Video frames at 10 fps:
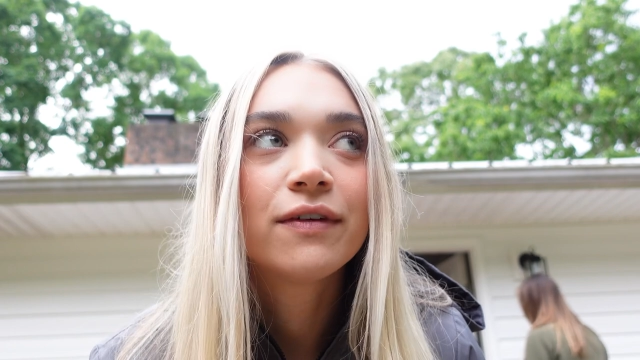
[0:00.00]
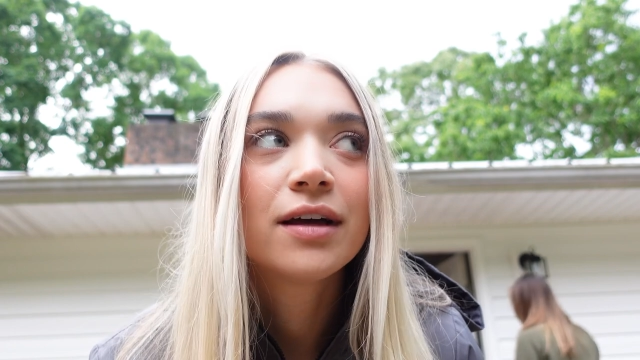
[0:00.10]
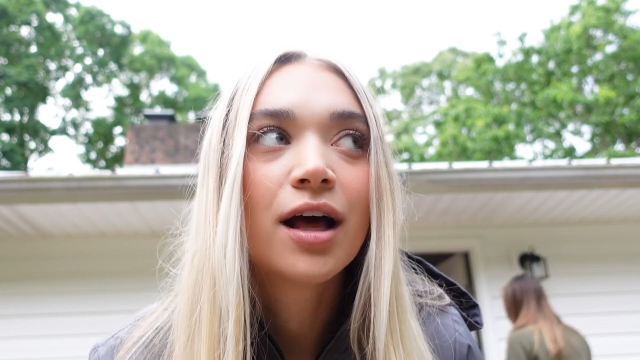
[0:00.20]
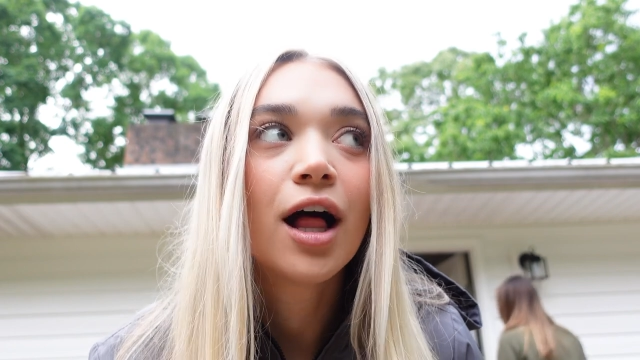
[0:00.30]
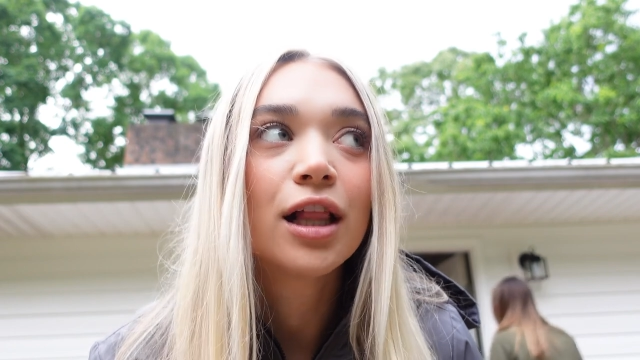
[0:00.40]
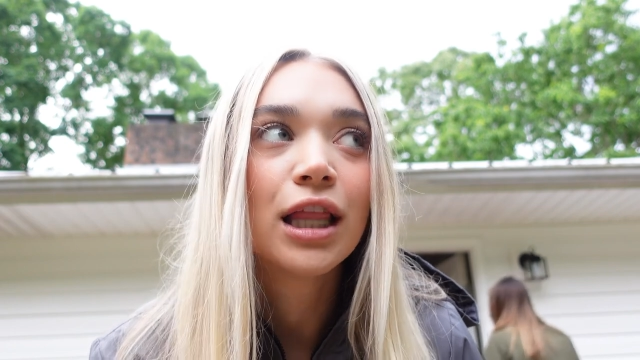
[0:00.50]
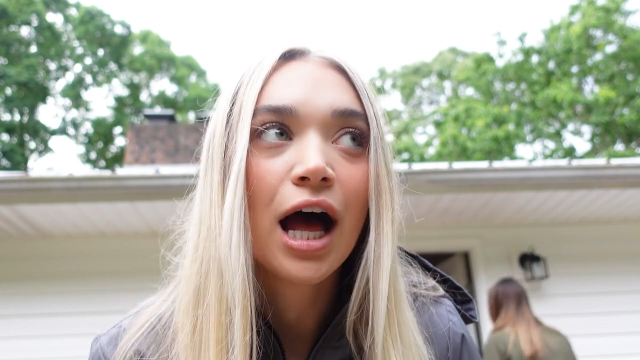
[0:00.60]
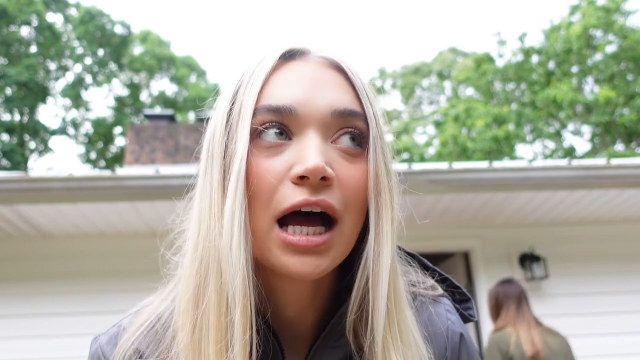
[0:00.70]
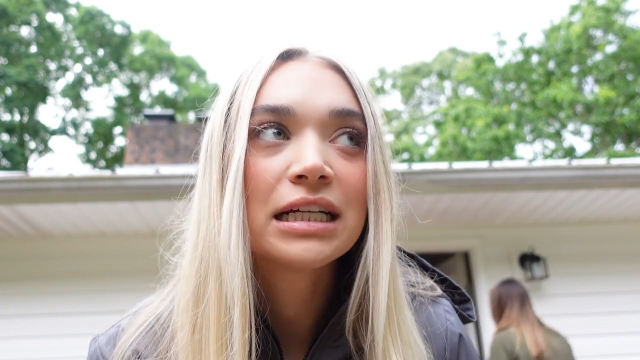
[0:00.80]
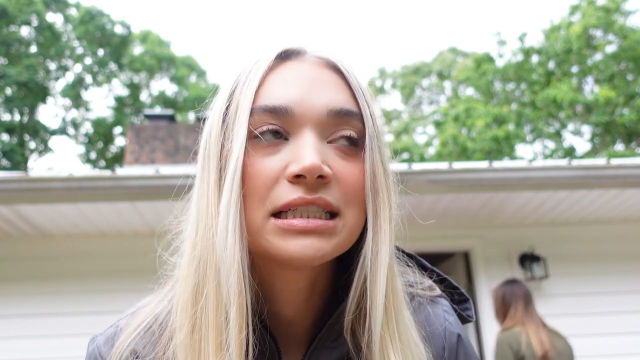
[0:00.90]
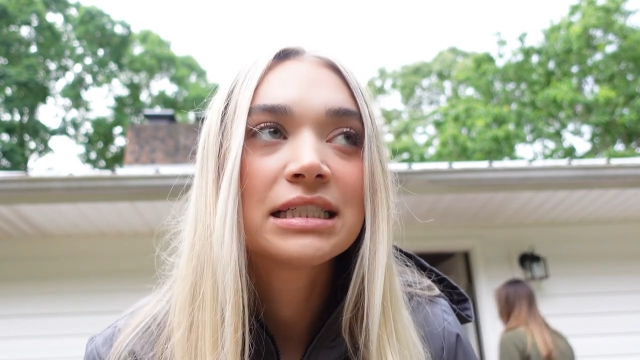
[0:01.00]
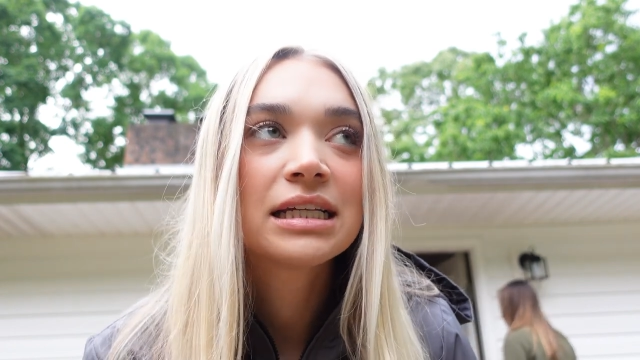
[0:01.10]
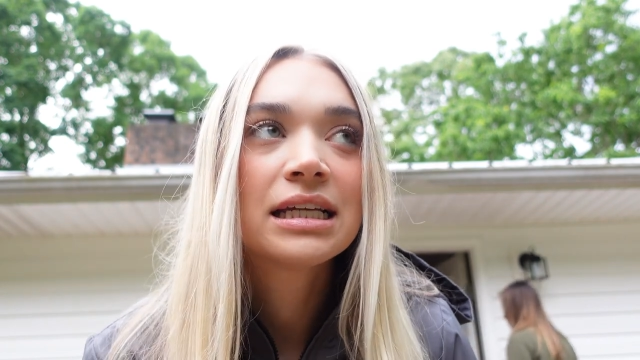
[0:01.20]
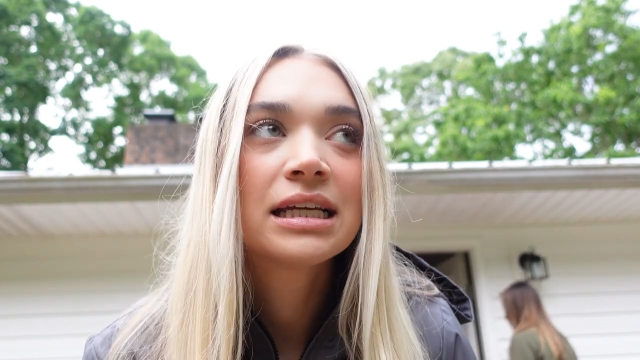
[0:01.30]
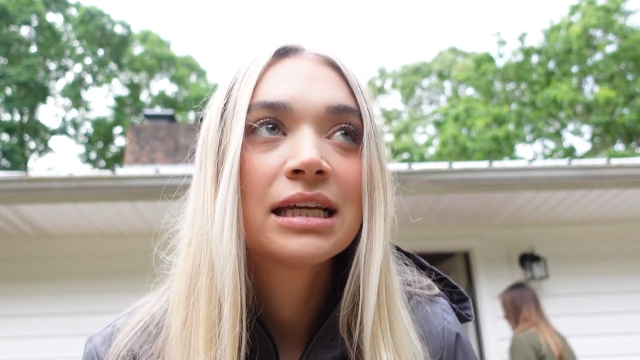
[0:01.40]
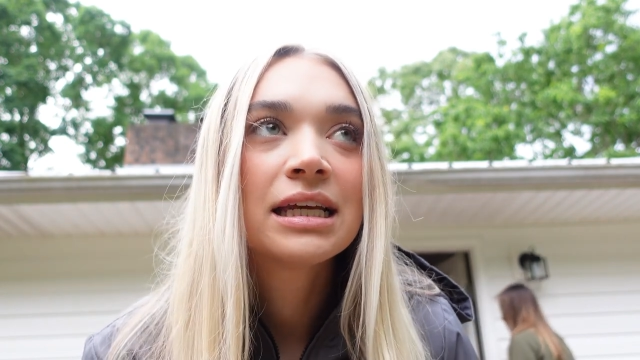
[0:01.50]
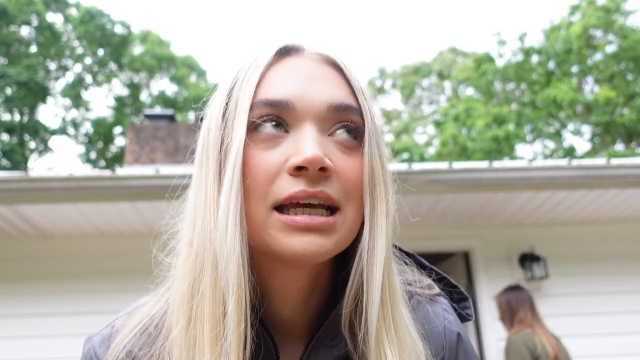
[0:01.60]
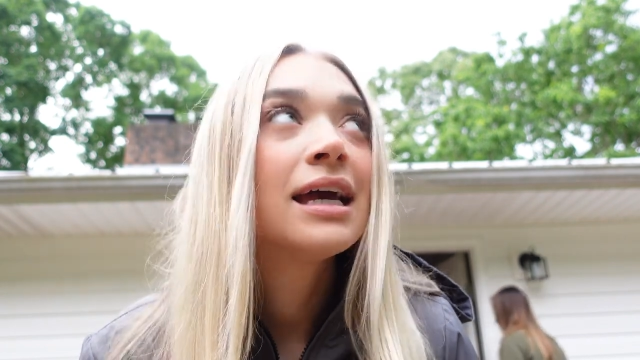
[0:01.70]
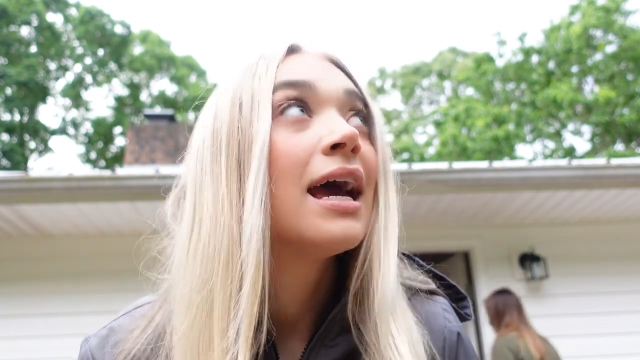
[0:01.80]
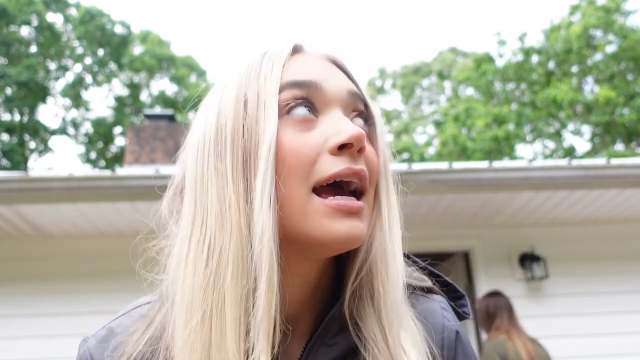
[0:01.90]
yeah, it like a lot. Up,
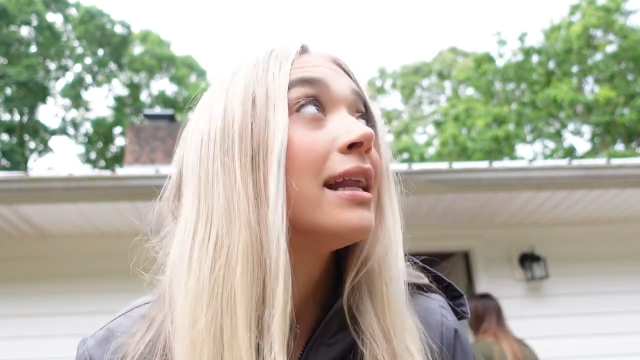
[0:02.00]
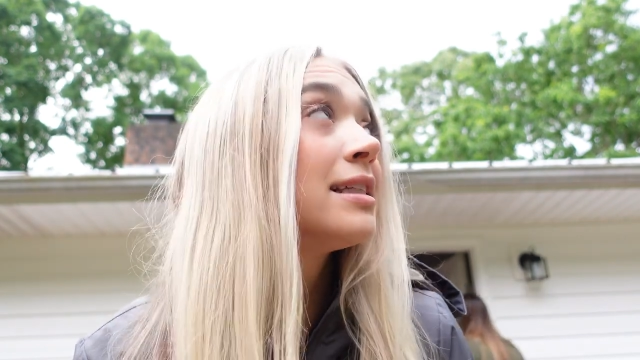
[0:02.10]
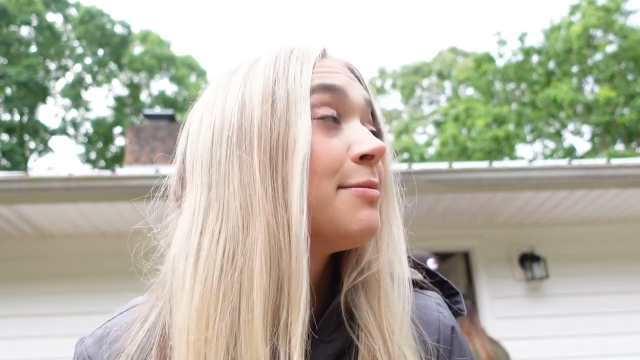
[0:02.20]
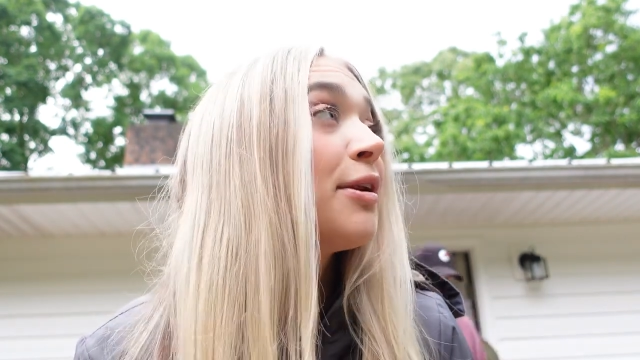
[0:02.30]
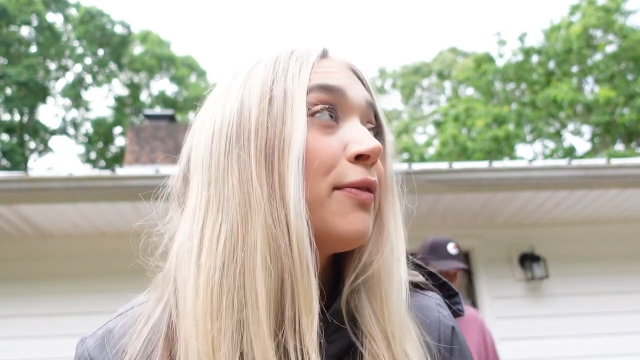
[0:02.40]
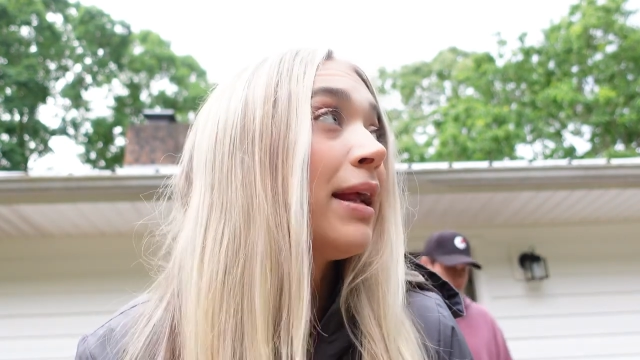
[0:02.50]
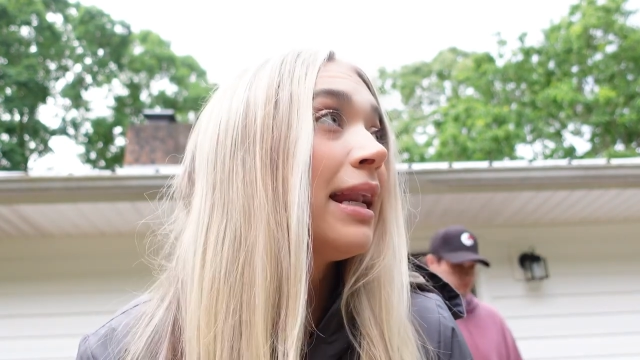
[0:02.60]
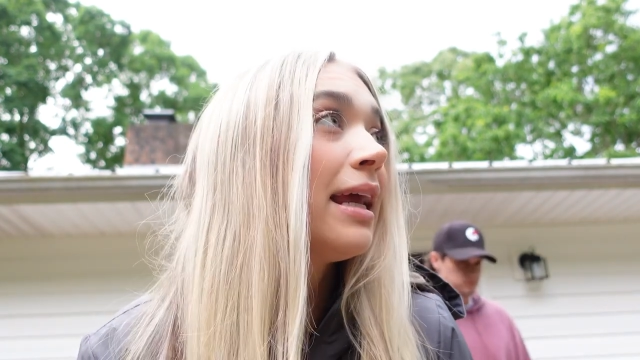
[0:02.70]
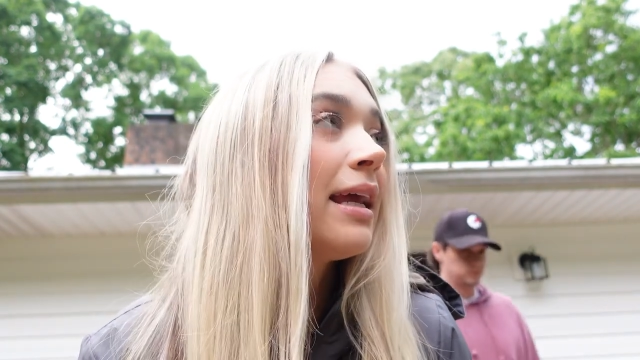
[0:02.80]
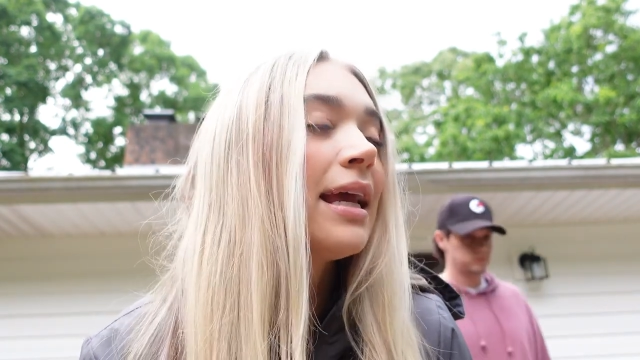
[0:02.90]
and it's been raining.